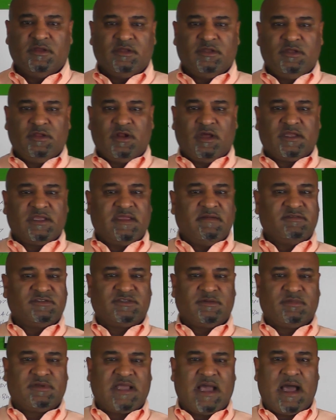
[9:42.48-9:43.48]
Give us
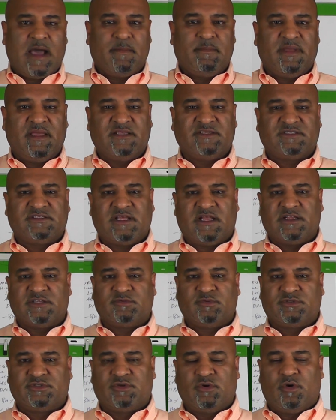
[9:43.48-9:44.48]
some comments. Tell us
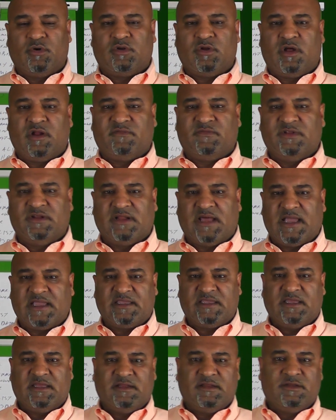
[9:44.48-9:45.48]
what's going on. If you
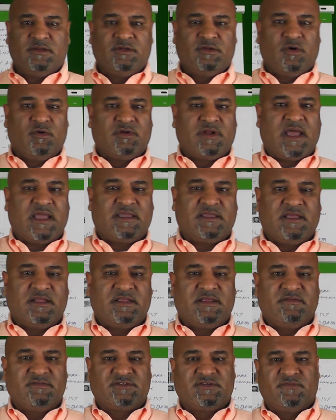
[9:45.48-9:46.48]
like it, you don't like it,
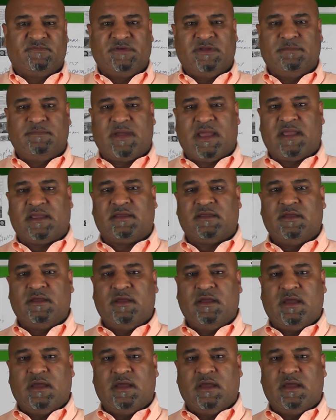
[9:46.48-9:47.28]
give us some feedback.